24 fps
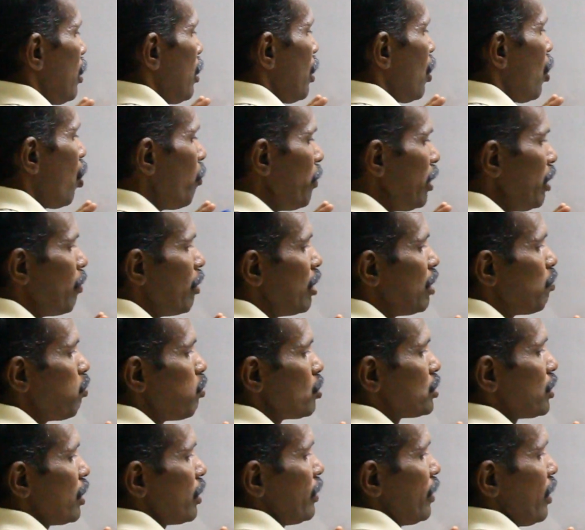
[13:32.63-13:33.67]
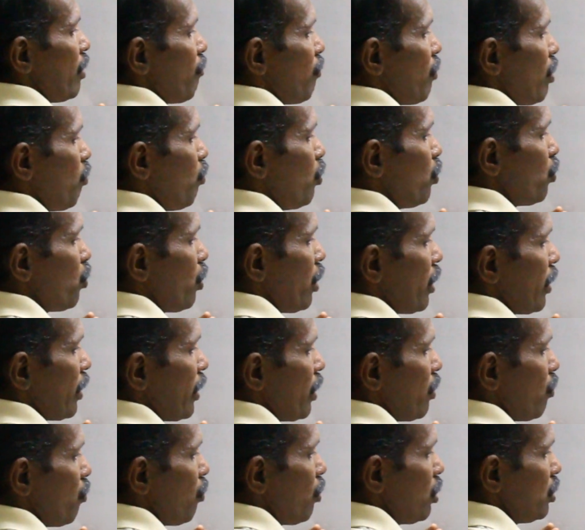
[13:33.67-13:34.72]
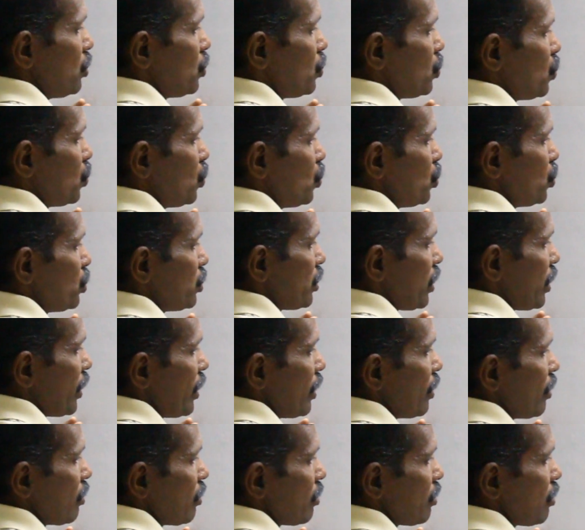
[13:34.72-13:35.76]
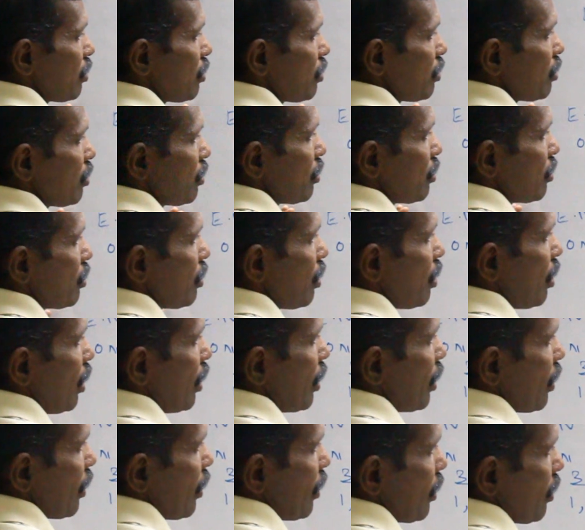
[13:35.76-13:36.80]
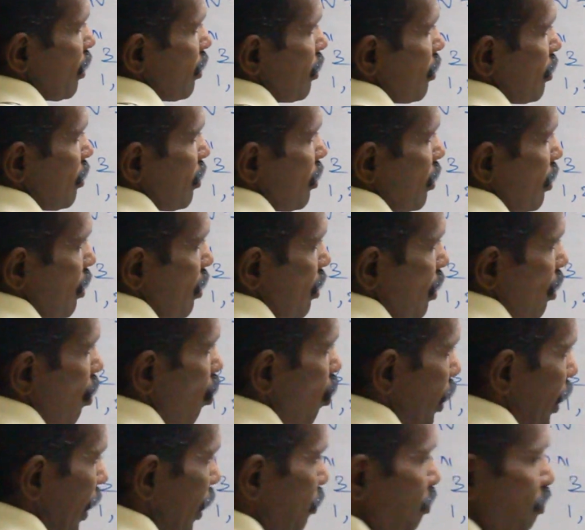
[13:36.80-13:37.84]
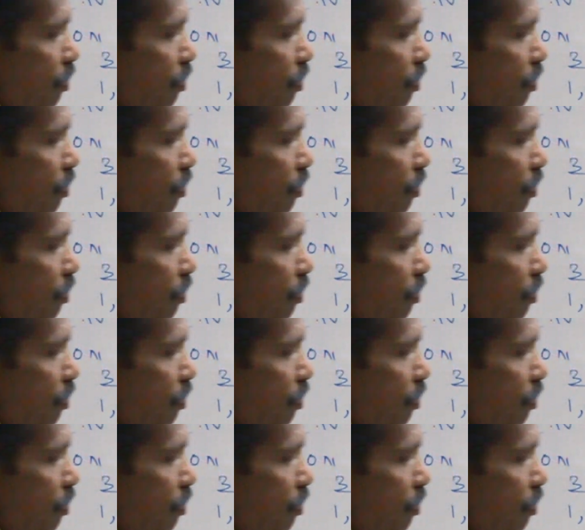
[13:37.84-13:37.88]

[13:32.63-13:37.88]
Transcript: How many multiples are there from 1 to 100? 1, 2, 3, 100. Okay.